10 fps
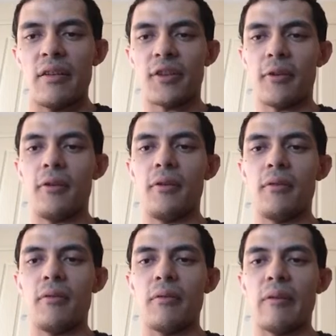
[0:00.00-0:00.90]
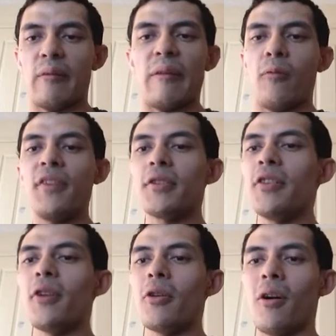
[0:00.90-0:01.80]
So
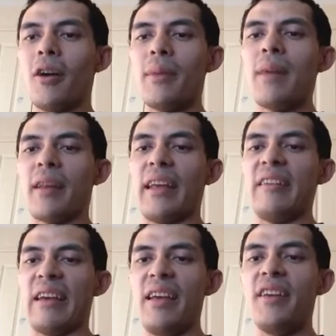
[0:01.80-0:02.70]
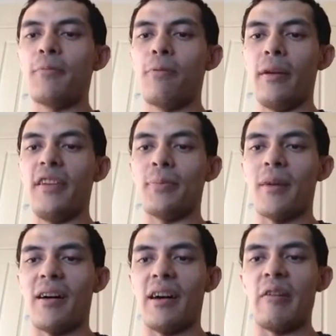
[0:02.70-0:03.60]
Wesker's no Iron Man, but he is pretty
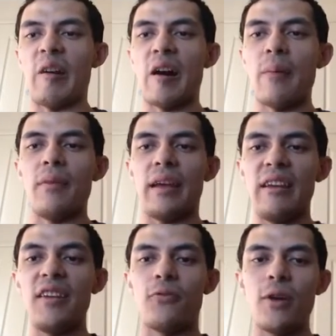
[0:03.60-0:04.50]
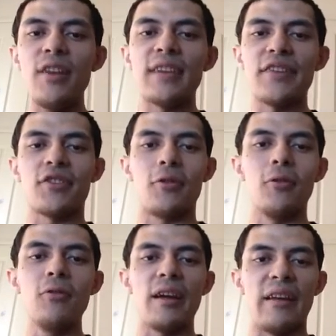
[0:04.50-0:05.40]
smart. He is very
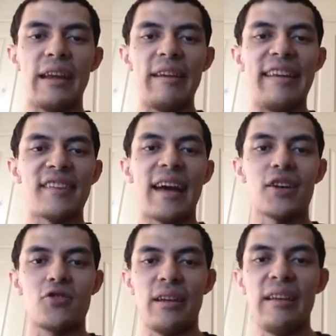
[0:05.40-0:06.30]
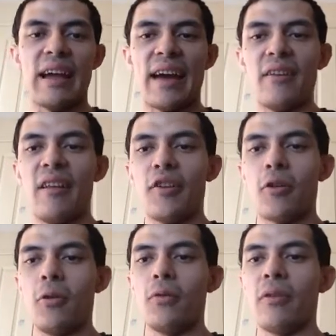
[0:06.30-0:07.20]
tactical, and he is actually
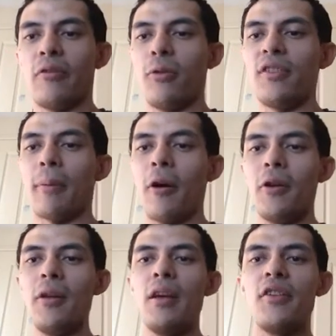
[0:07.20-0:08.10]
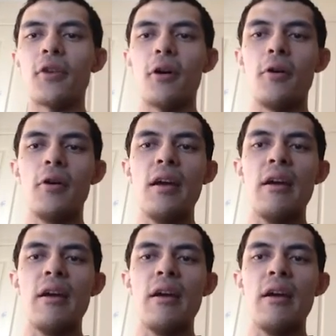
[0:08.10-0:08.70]
analytical to his opponent. So